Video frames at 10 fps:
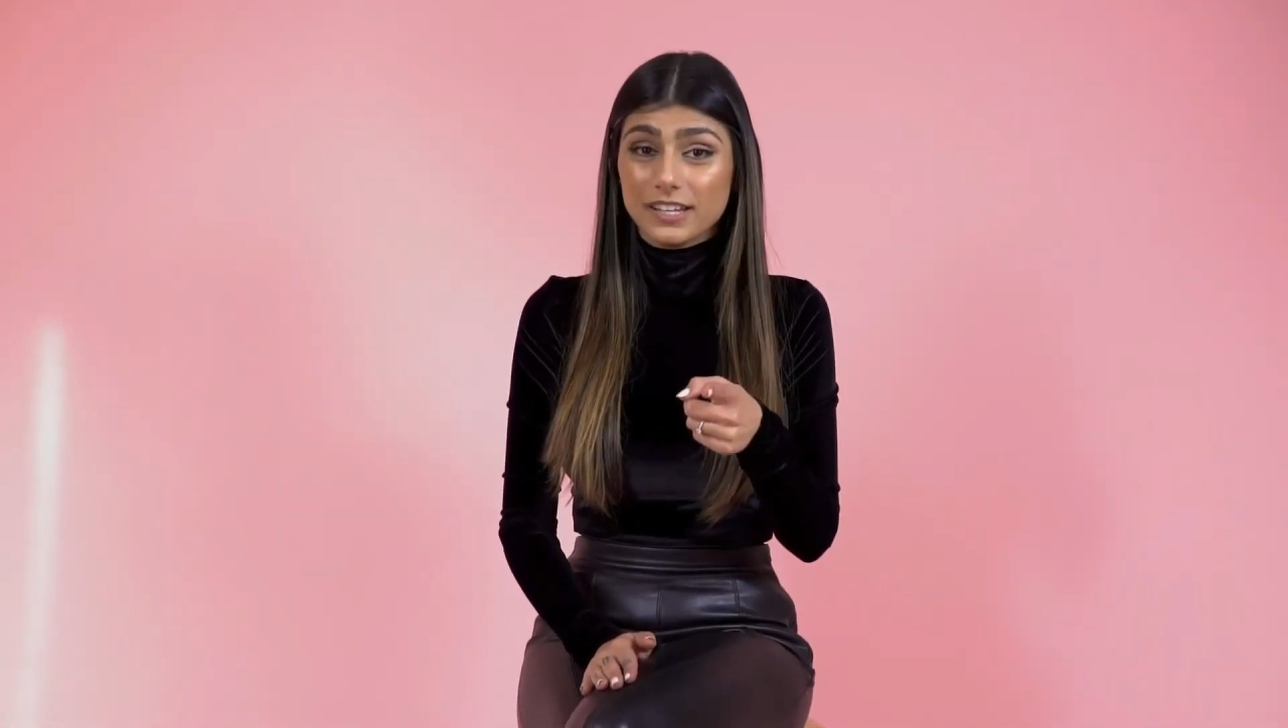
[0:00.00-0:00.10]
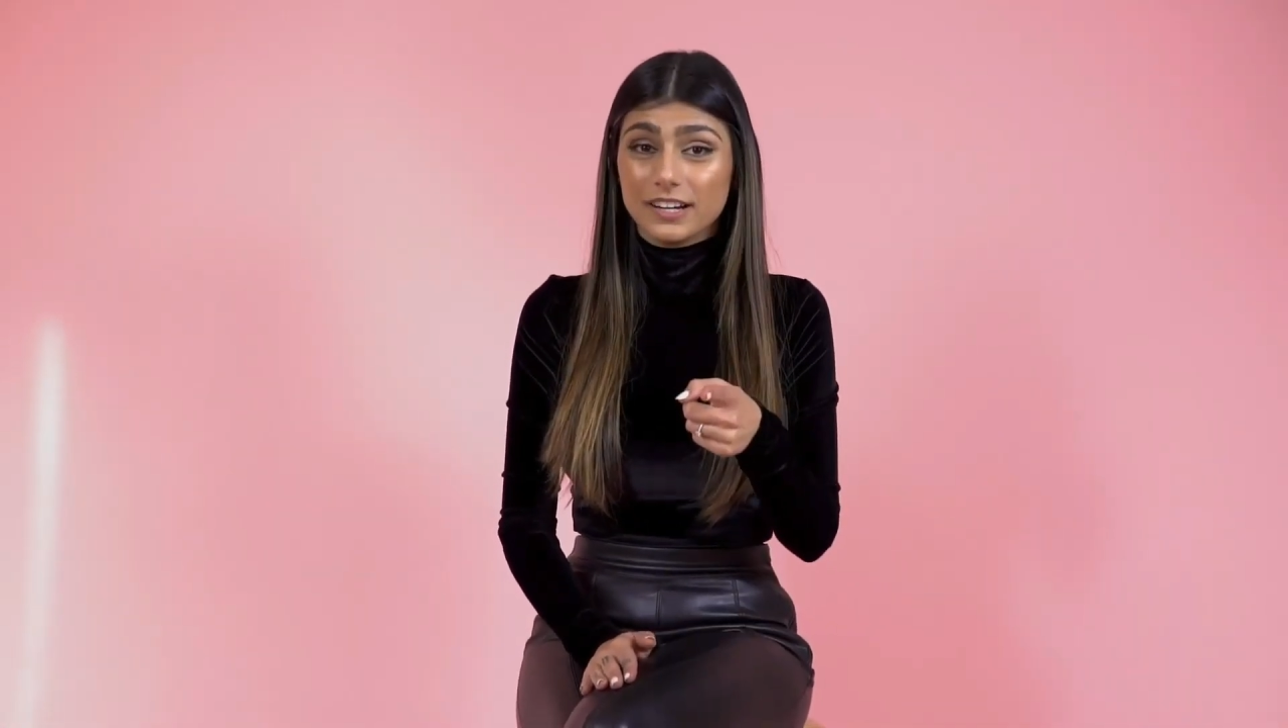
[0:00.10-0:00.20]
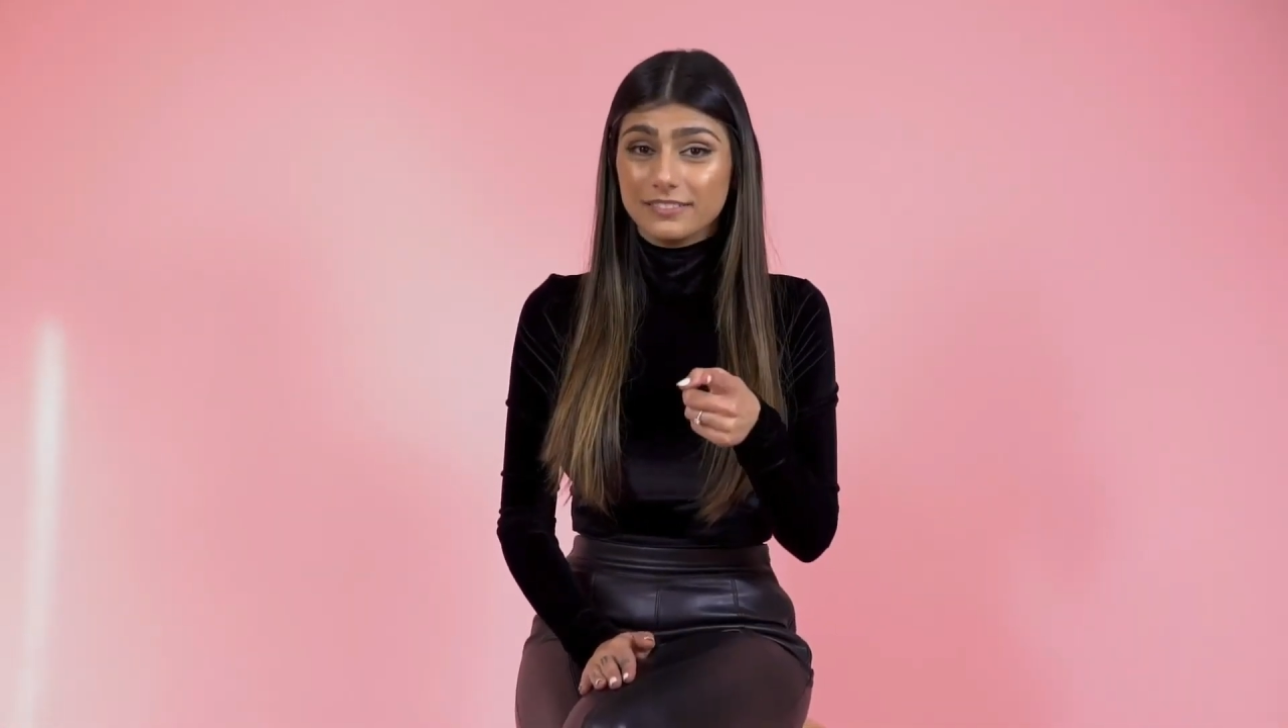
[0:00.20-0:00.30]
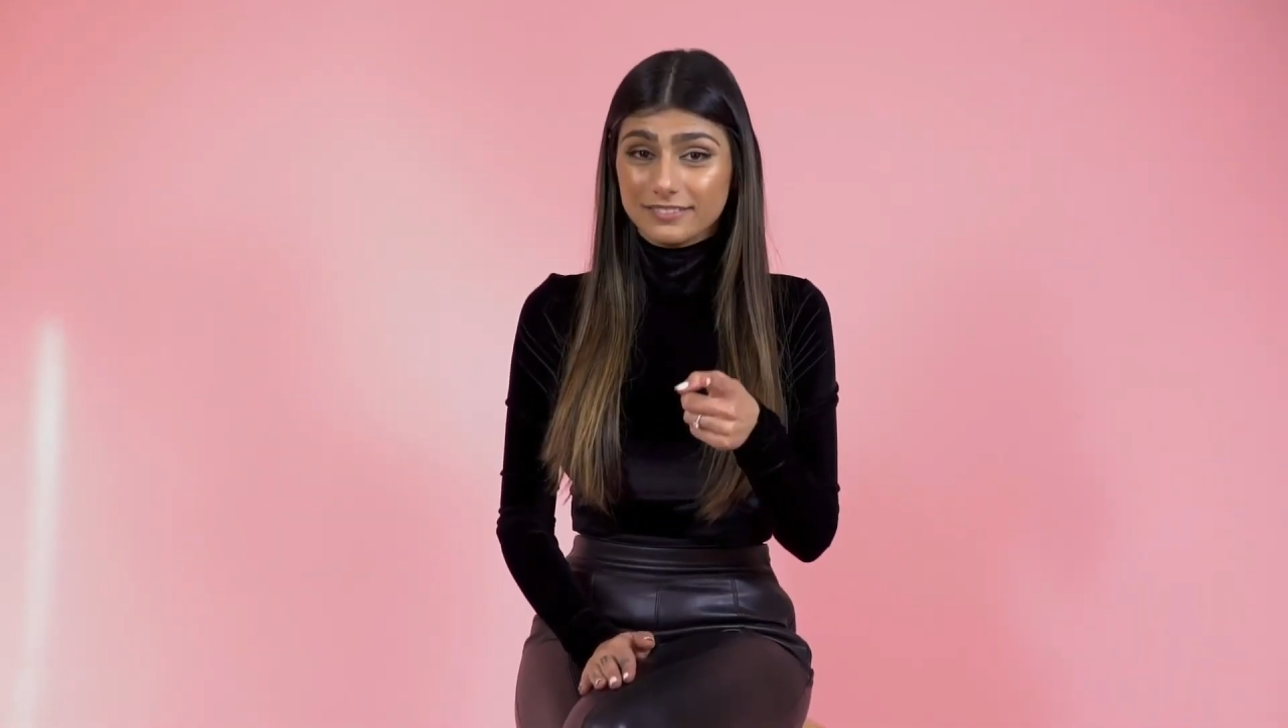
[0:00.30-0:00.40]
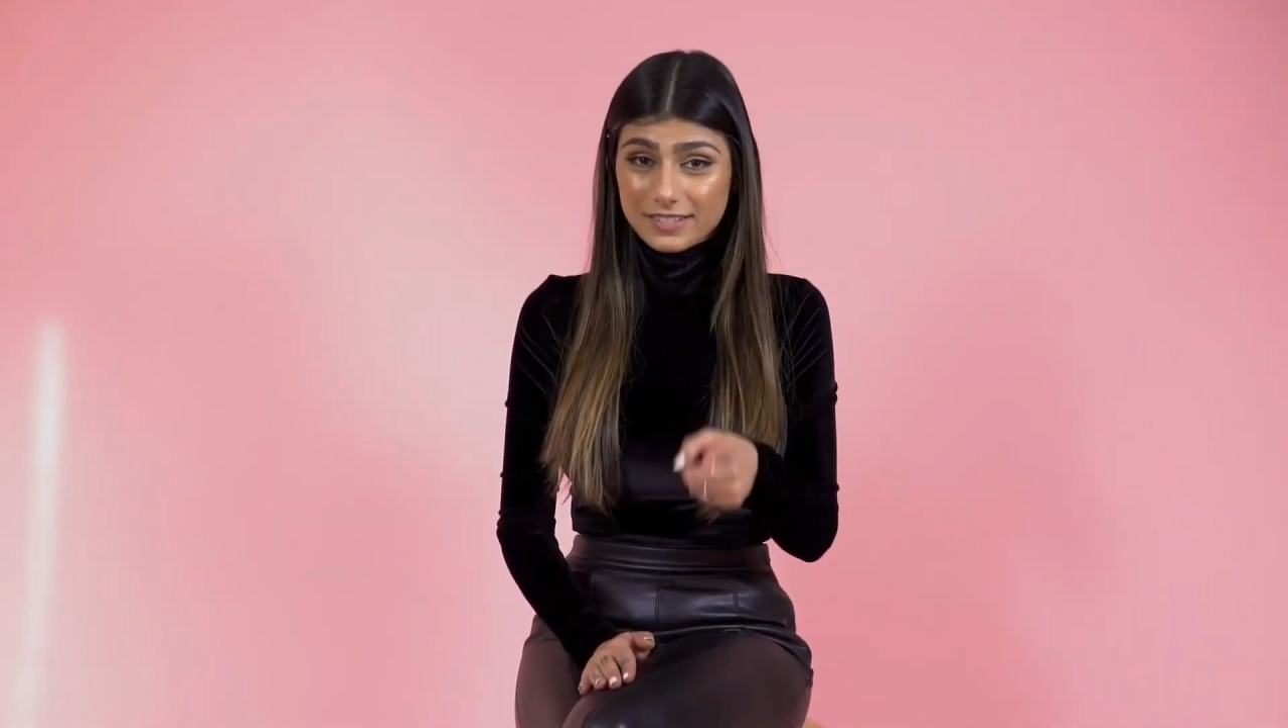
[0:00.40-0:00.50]

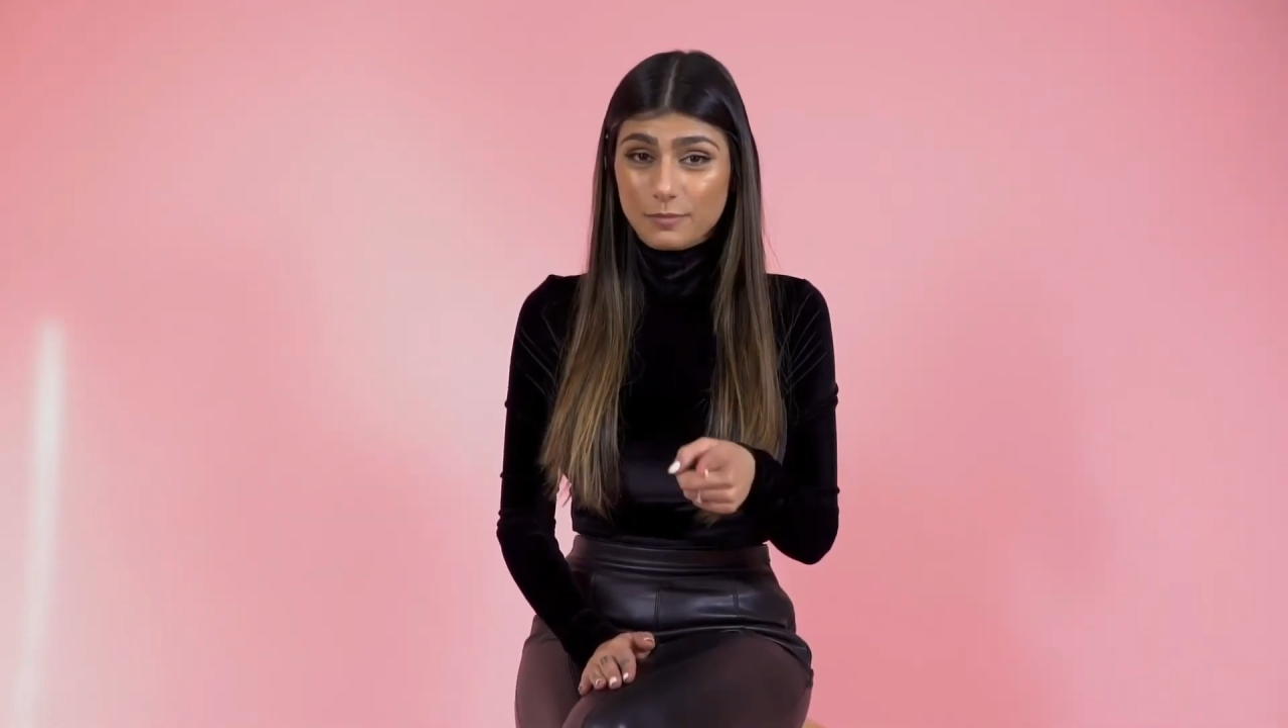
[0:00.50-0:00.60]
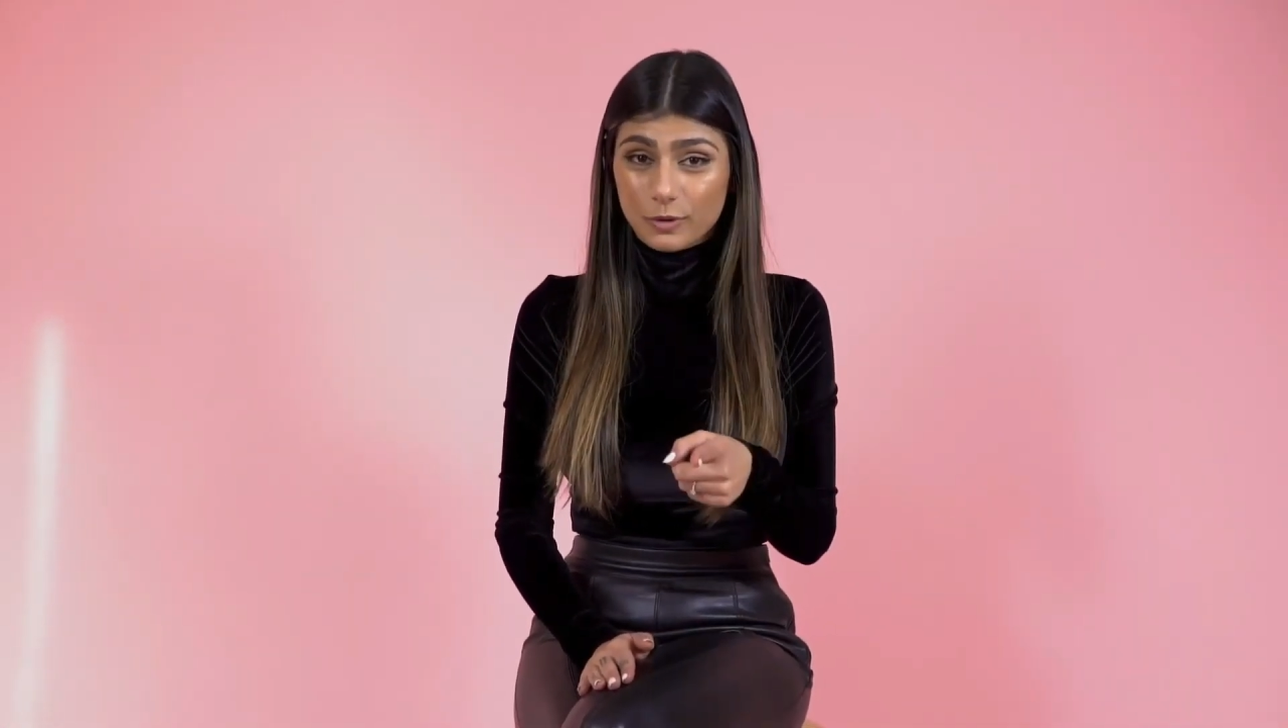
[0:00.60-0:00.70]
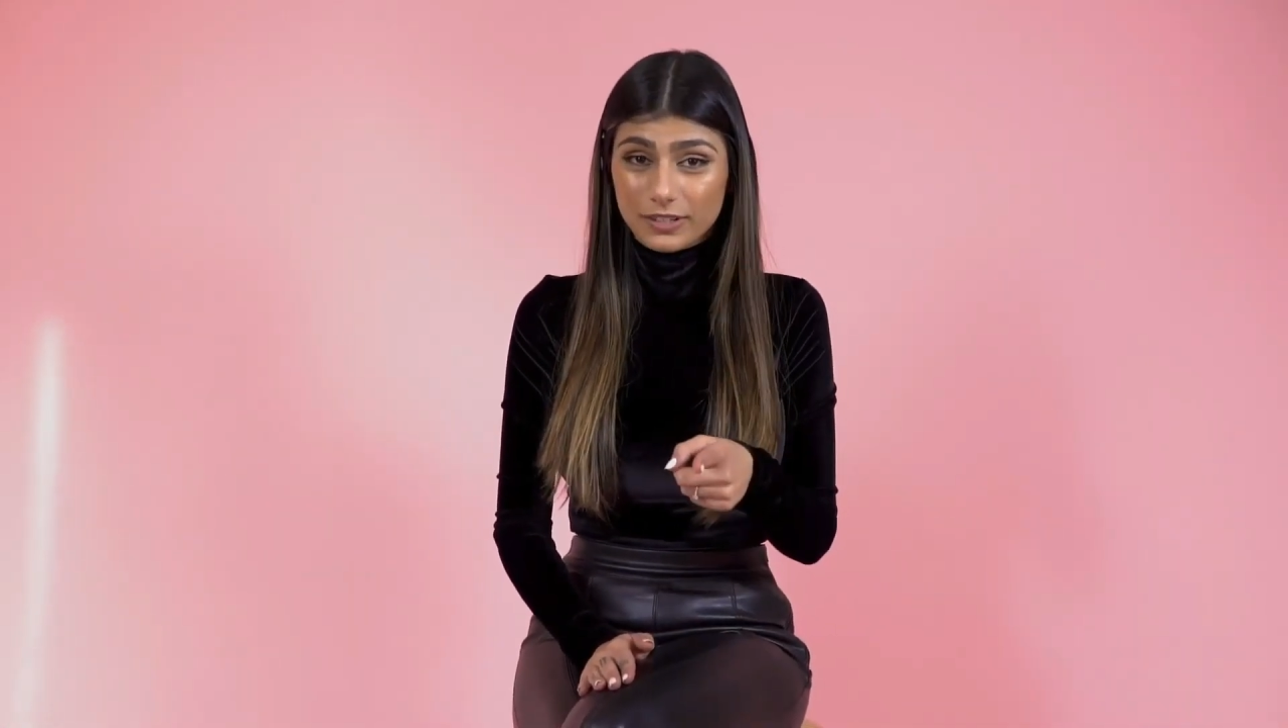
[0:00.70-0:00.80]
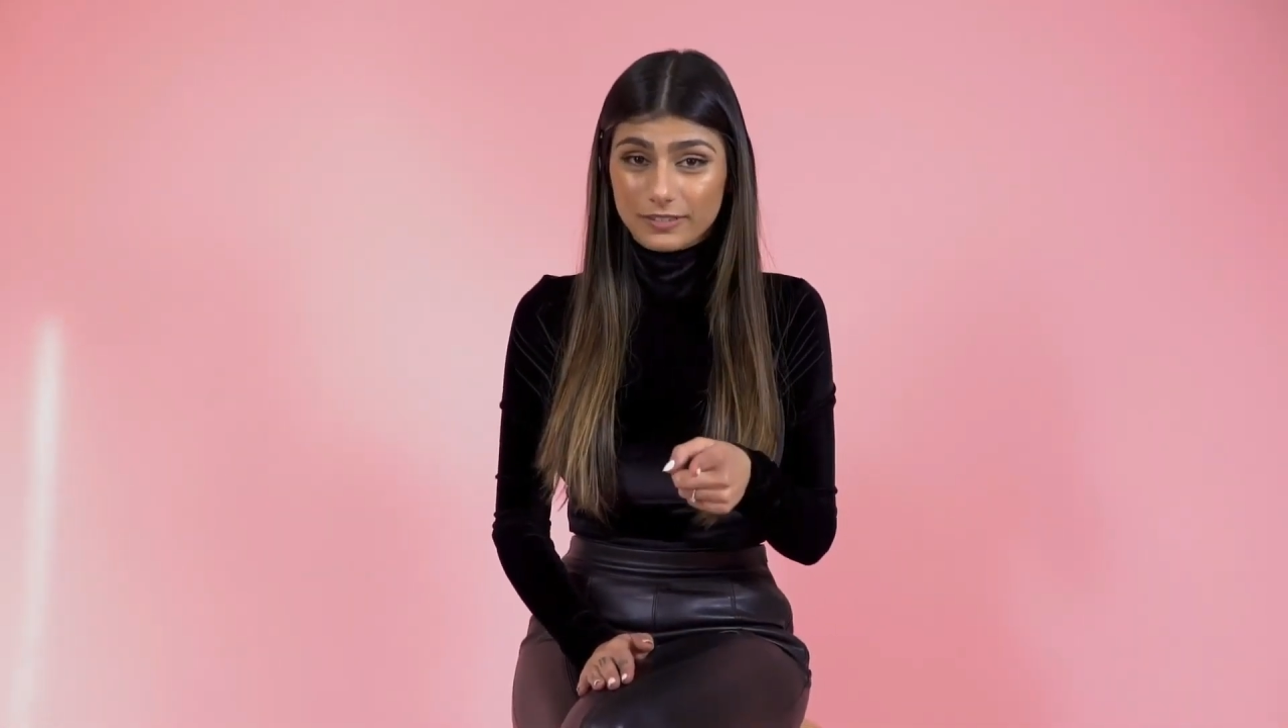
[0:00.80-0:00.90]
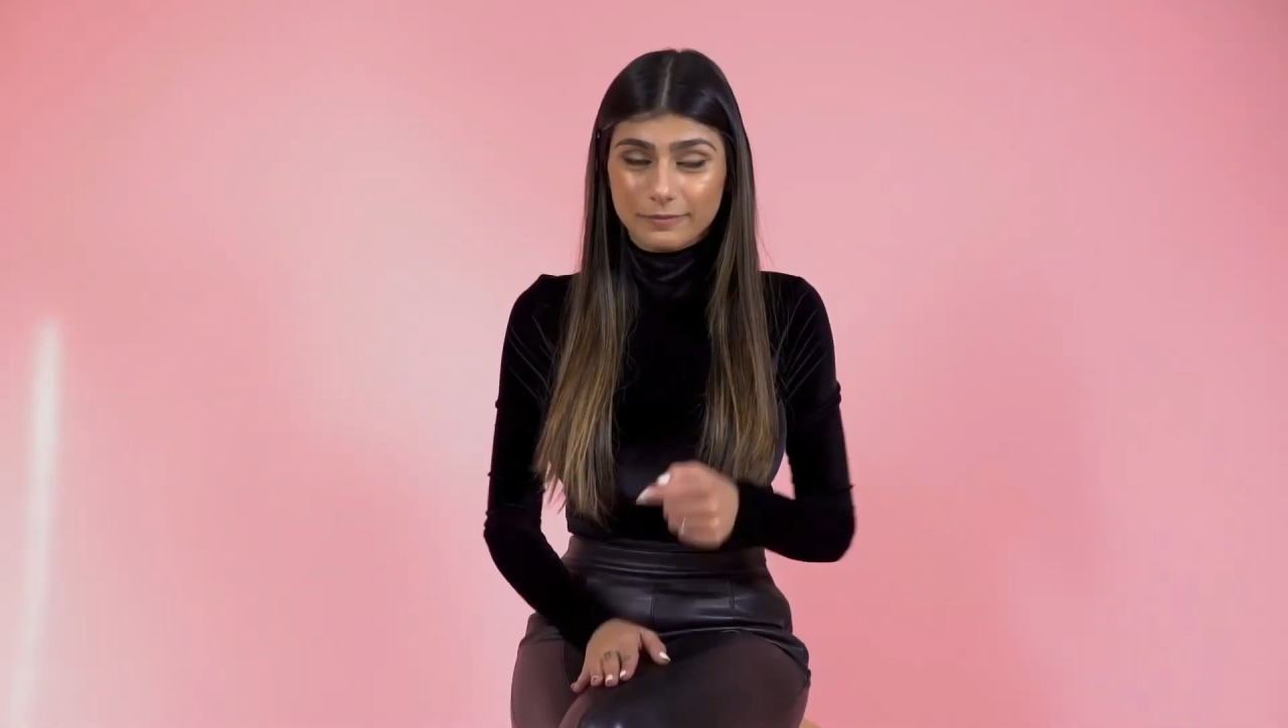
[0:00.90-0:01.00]
controversial